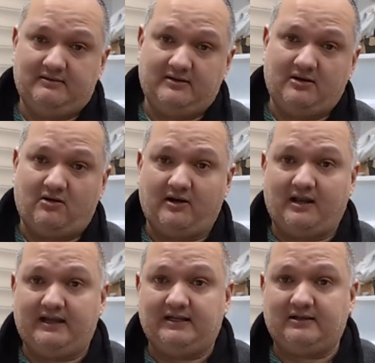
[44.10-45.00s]
not
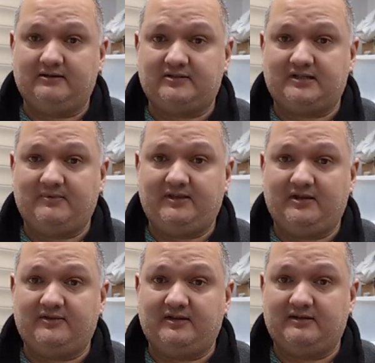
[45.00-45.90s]
unlike some of the
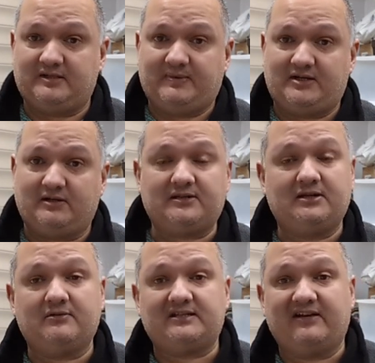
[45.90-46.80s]
other special
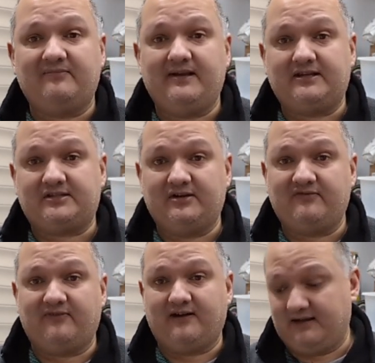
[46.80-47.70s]
tools that I've made so
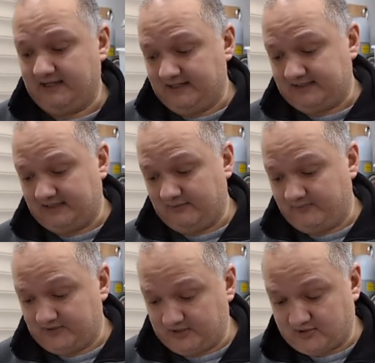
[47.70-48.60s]
far, to
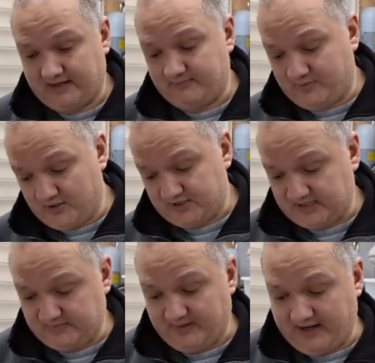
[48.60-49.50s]
try and push this
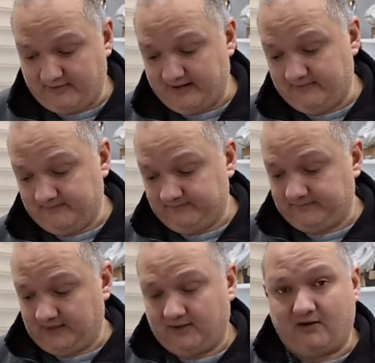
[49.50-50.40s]
bearing
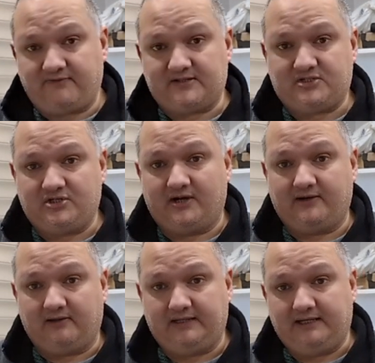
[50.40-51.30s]
off its
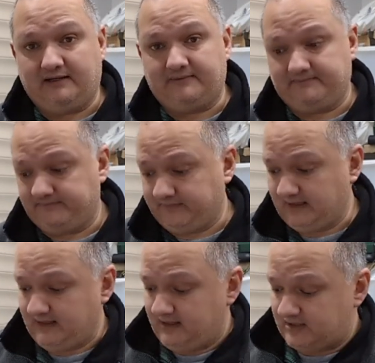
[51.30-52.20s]
journal here.
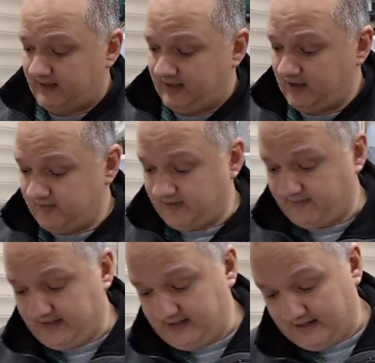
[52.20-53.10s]
So I know that
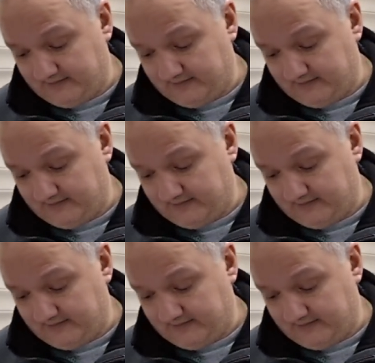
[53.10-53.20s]
the